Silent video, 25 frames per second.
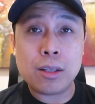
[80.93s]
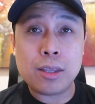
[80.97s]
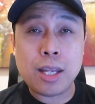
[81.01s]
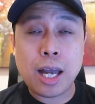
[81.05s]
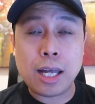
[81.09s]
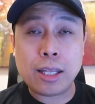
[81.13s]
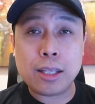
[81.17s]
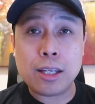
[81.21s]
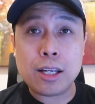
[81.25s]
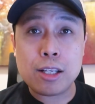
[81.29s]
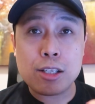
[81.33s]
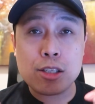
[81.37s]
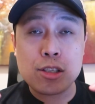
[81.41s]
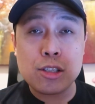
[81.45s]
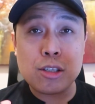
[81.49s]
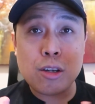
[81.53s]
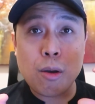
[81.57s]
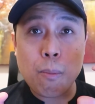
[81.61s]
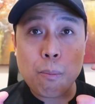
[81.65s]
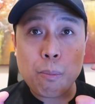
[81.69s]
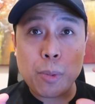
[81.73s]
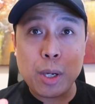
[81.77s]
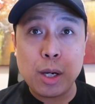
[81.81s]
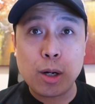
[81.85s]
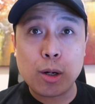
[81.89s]
that it's
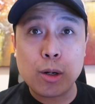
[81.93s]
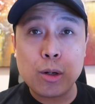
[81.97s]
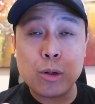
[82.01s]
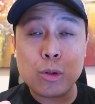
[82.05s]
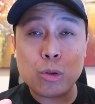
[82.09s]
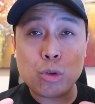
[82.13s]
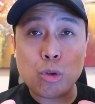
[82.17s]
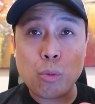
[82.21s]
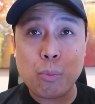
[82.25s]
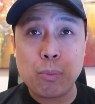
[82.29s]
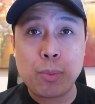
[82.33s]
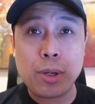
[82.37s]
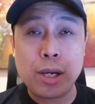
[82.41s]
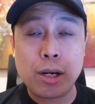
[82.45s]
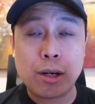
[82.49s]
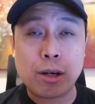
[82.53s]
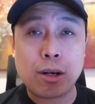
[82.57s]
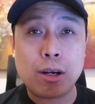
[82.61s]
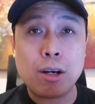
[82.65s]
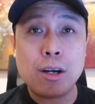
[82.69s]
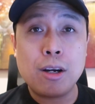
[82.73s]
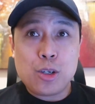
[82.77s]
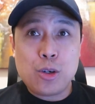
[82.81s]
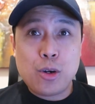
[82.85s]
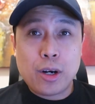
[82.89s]
peer-to-peer.